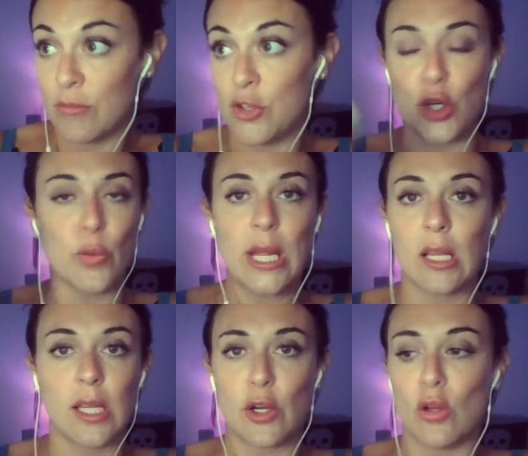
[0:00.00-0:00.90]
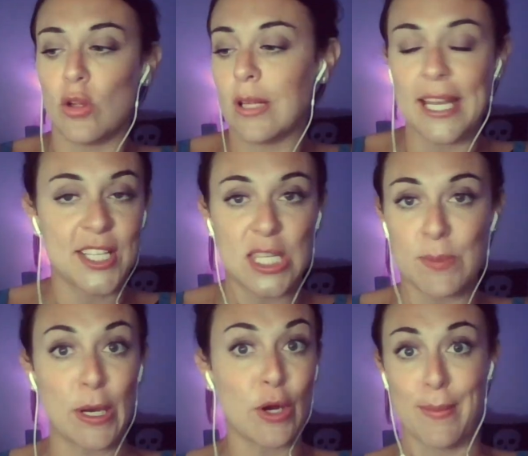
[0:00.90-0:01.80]
doing a little
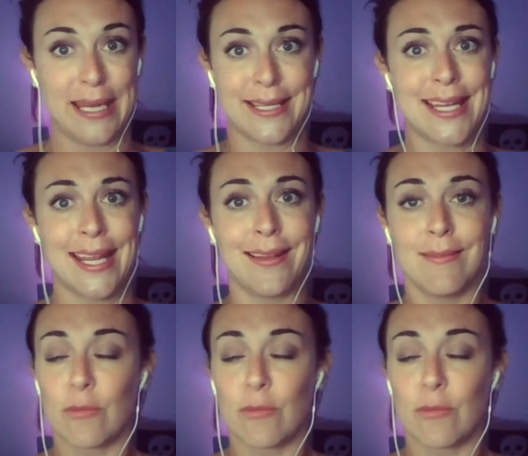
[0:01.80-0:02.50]
experimenting,